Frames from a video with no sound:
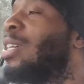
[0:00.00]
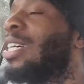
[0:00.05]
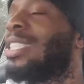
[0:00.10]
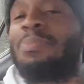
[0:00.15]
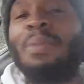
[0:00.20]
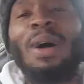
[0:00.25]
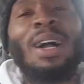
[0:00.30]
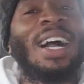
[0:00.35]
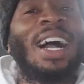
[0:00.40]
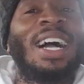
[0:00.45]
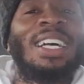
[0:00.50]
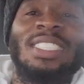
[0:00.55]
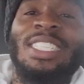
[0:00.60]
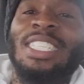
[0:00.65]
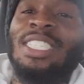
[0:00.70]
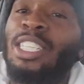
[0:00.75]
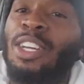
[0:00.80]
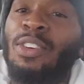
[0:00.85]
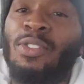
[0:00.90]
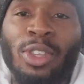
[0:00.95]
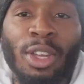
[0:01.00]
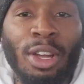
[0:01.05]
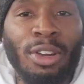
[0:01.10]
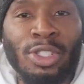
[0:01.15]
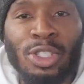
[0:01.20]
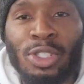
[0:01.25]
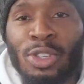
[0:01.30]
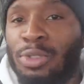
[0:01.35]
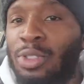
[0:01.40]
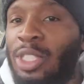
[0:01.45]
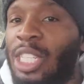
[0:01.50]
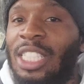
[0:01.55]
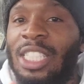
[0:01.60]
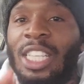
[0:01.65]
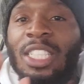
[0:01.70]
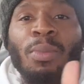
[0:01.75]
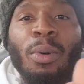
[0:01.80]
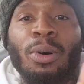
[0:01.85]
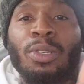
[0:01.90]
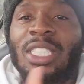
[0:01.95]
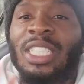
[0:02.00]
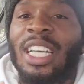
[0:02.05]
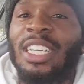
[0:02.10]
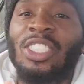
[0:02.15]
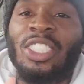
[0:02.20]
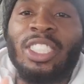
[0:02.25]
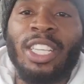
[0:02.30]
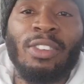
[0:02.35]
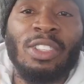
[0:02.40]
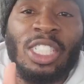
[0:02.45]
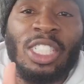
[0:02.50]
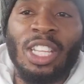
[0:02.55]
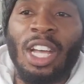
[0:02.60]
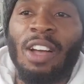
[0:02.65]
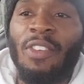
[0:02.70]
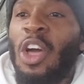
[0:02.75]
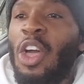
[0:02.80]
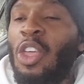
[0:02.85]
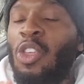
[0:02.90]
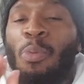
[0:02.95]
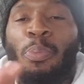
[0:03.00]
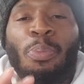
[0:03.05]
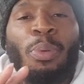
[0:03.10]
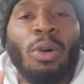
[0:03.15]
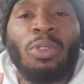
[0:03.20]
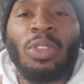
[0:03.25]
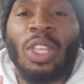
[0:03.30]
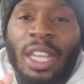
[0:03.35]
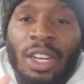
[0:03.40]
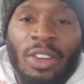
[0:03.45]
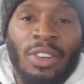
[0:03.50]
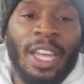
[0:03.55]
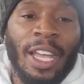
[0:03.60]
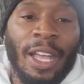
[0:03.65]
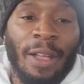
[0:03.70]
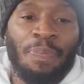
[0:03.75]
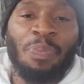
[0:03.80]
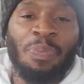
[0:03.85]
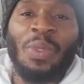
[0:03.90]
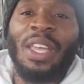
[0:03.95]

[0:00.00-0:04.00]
That's my guy. CJ on 32, you just did the most legendary stuff. You broke the internet.